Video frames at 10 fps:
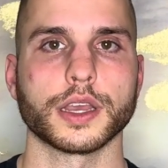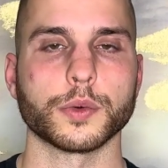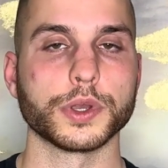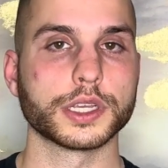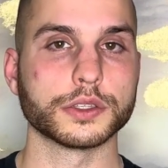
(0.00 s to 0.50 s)
And
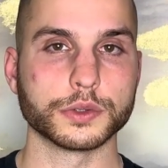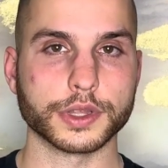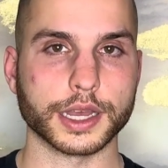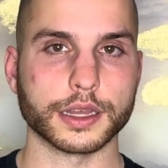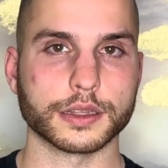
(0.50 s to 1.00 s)
we can do
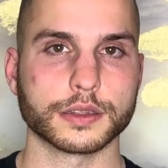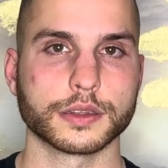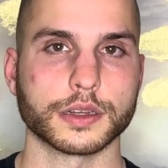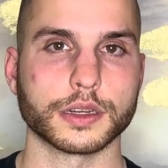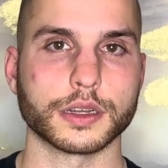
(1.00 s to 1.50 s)
that.
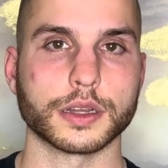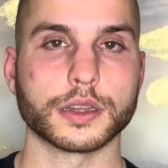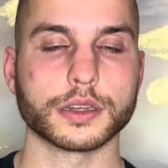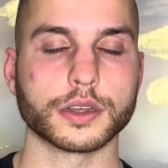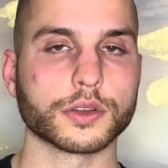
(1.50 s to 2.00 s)

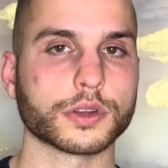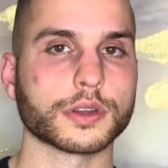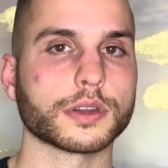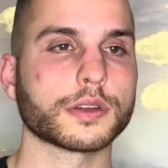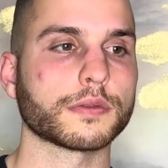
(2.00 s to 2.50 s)
Another
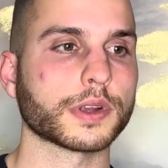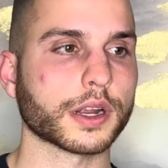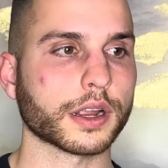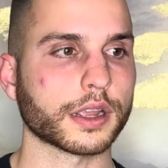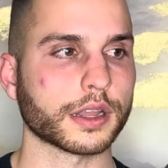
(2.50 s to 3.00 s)

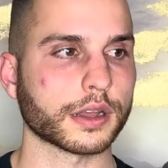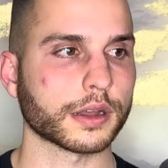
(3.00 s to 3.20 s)
very